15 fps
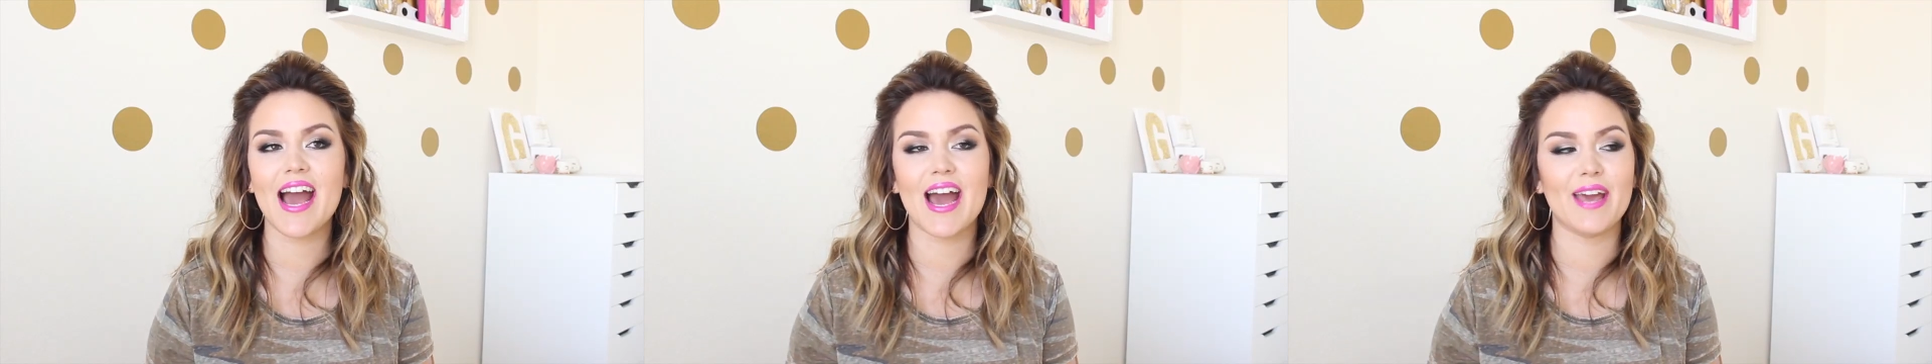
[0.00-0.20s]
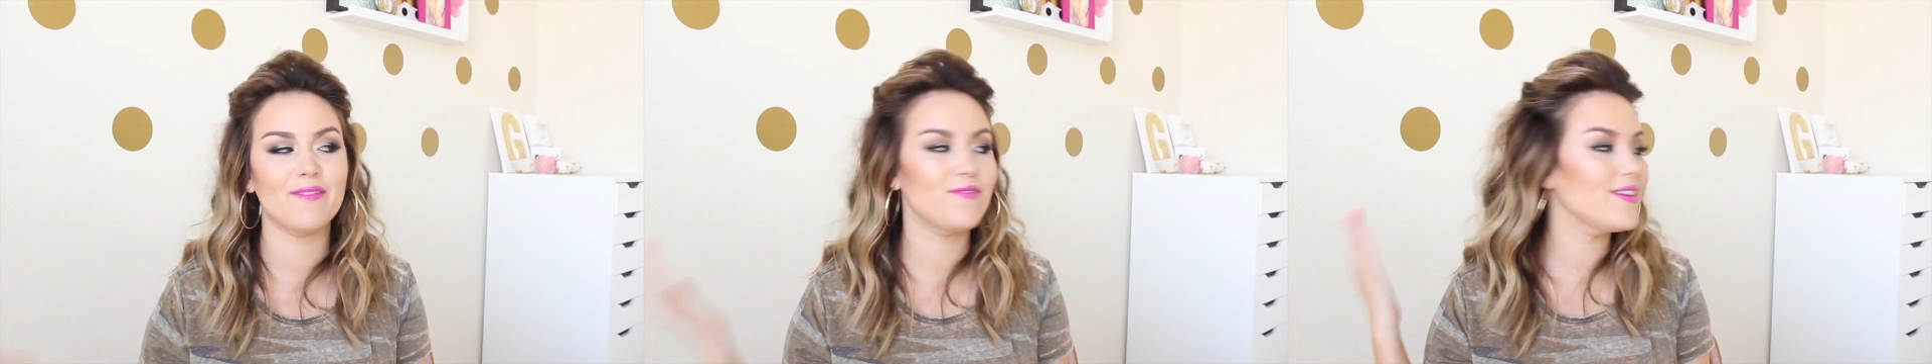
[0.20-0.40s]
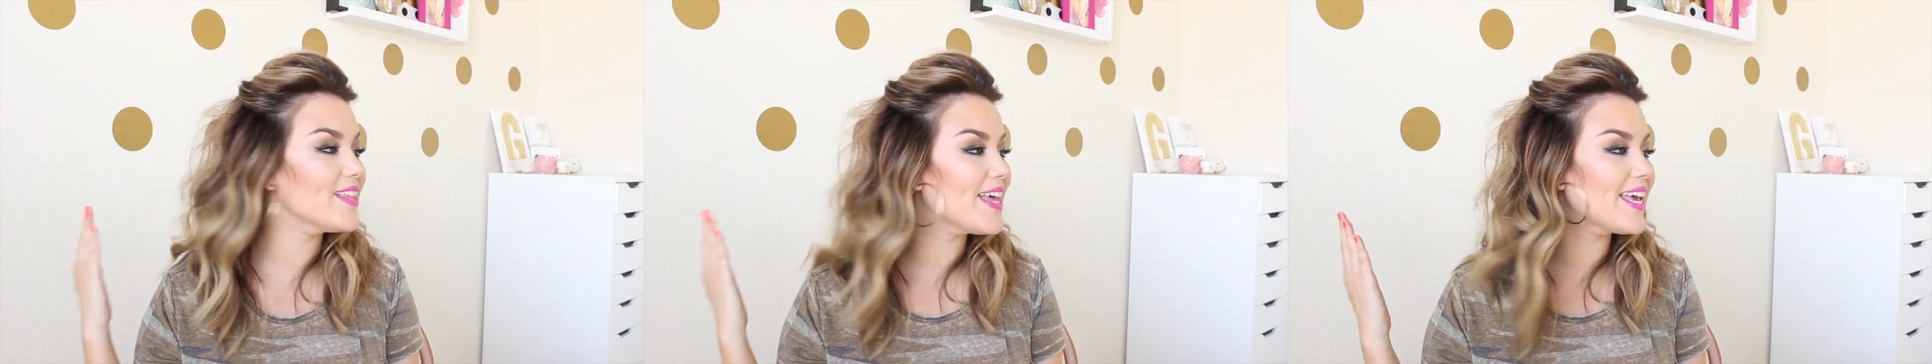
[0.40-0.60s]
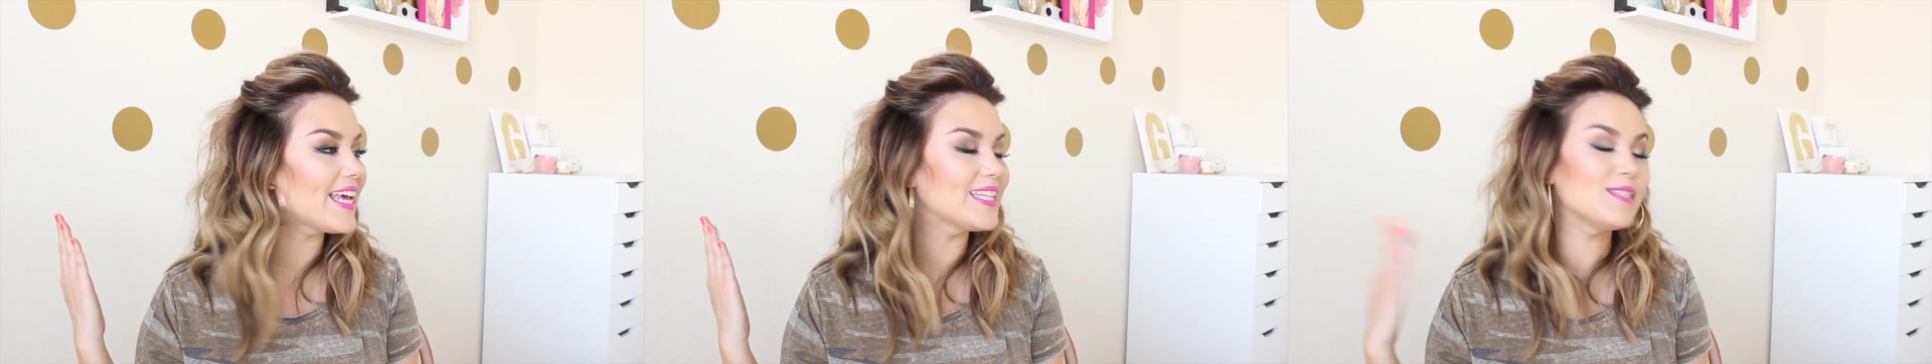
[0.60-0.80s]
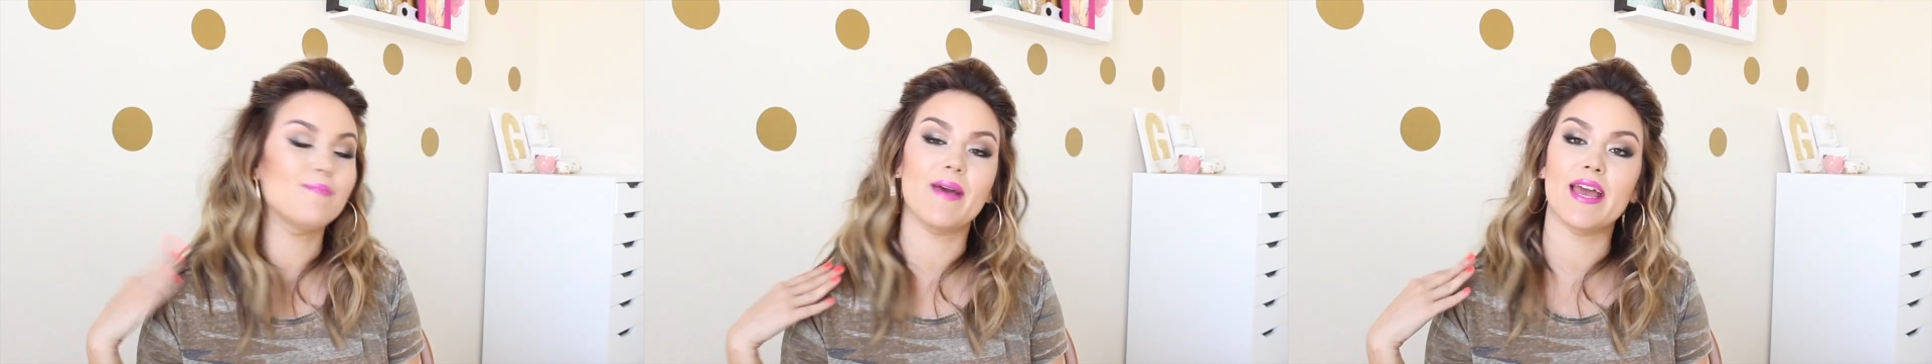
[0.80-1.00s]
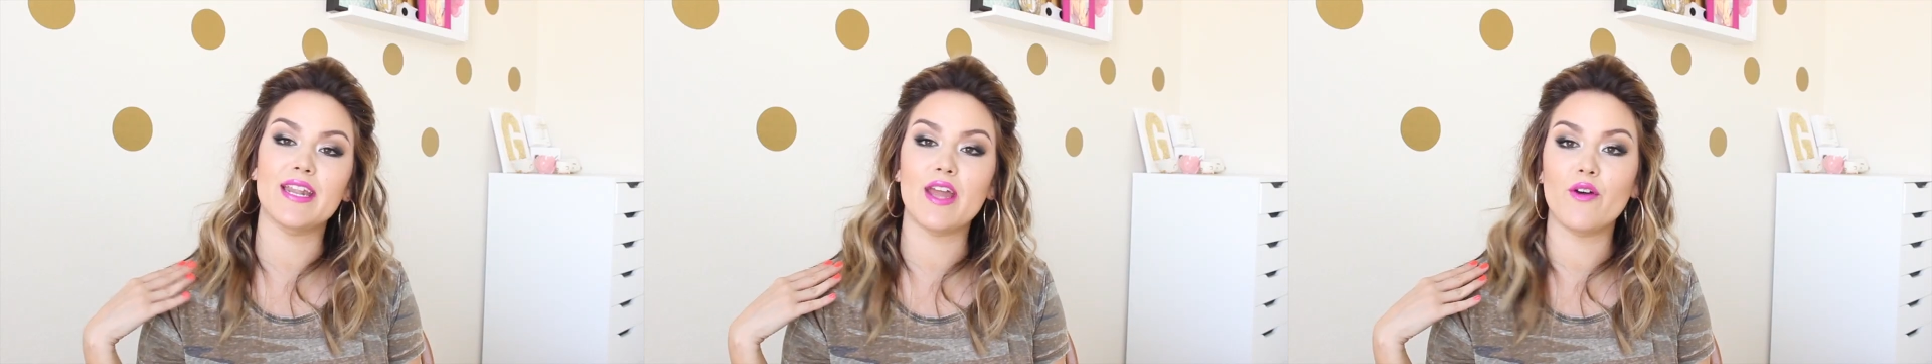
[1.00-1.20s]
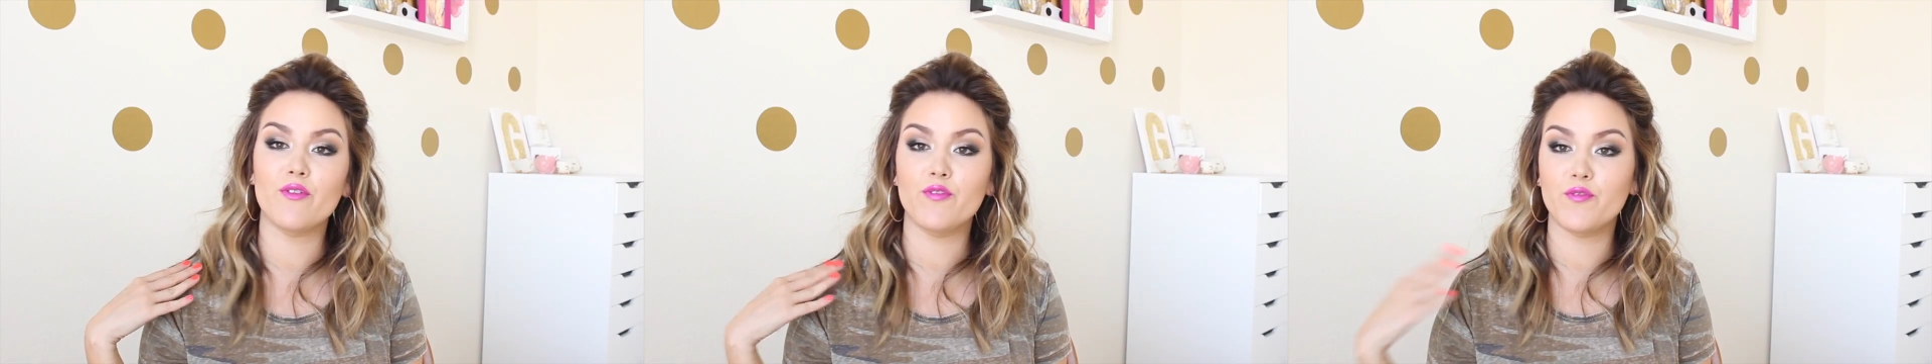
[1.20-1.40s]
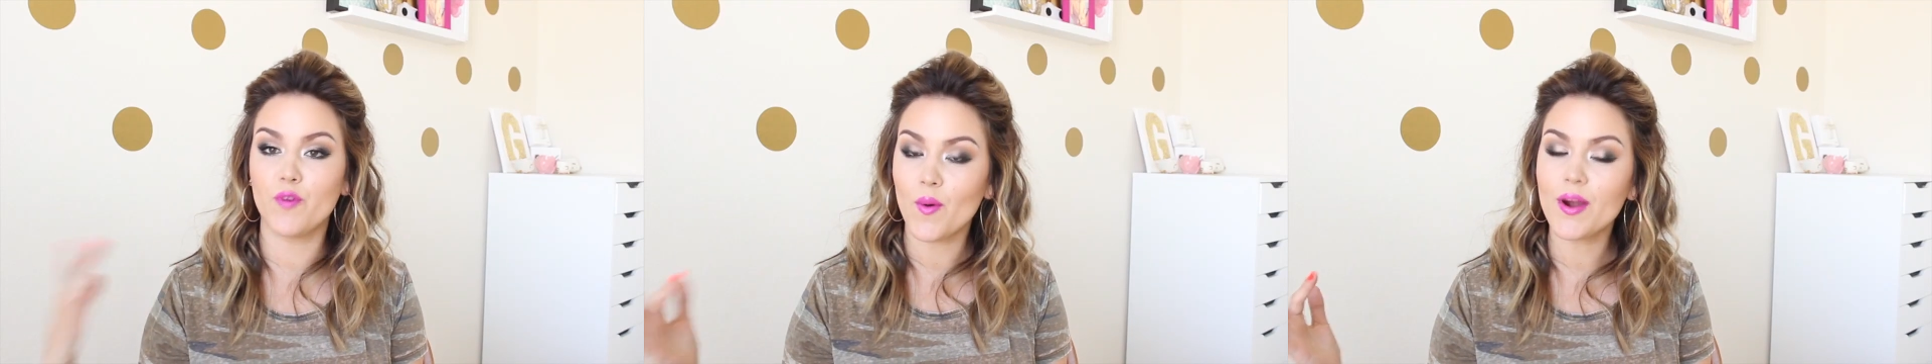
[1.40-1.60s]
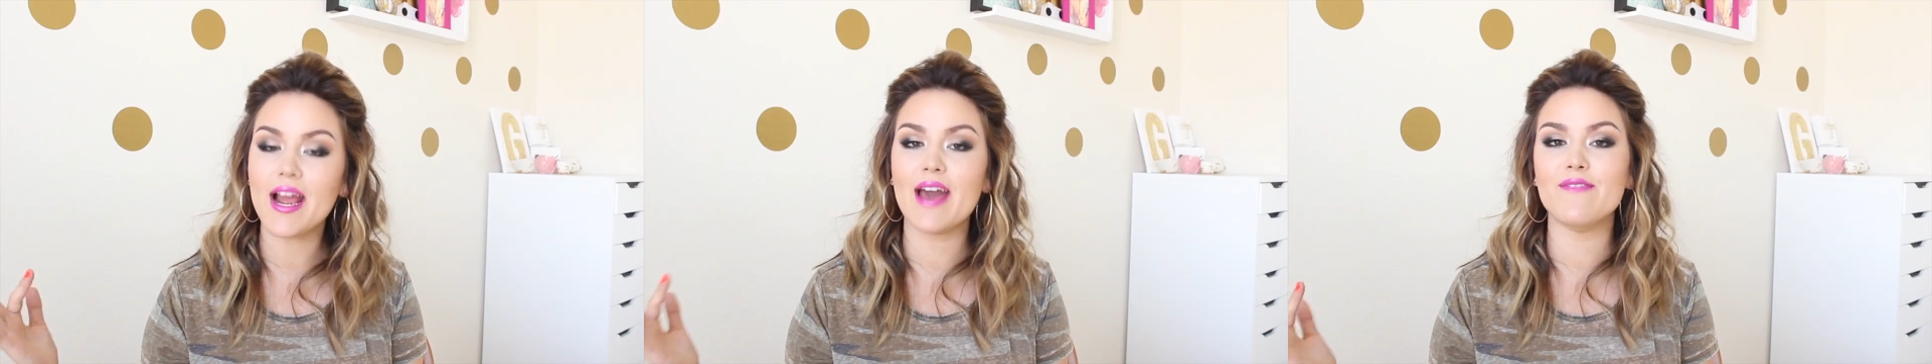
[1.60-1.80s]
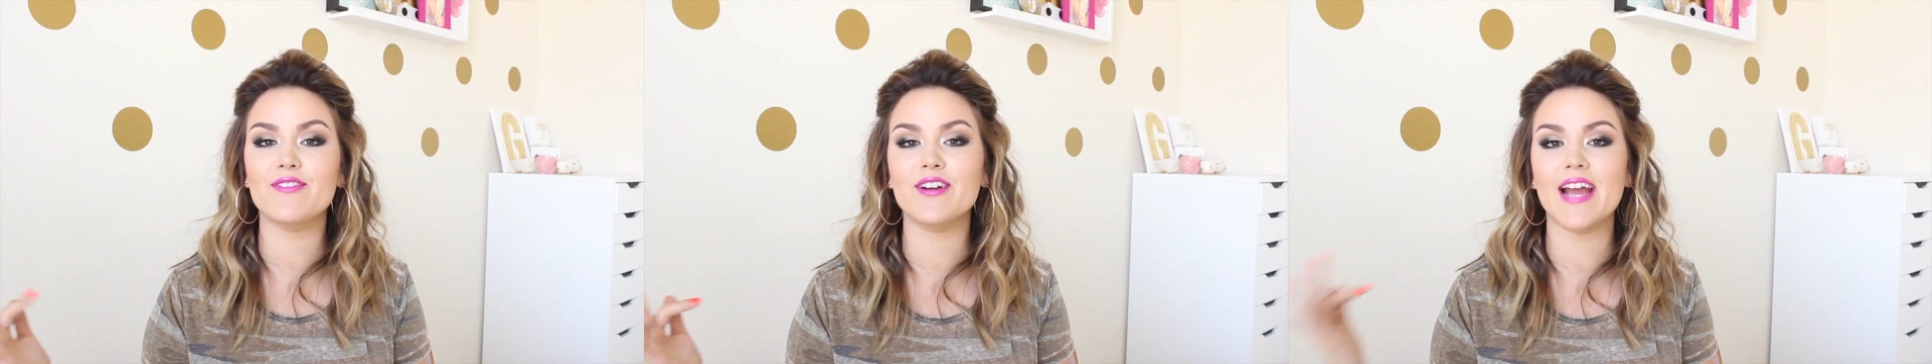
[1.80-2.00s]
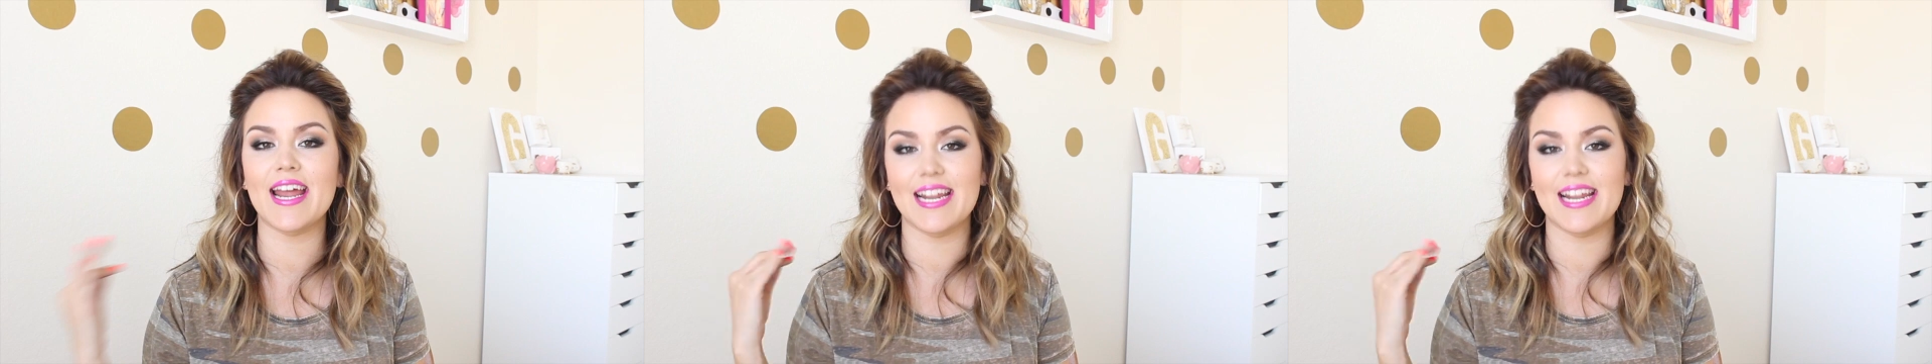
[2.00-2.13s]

I feel like it's been forever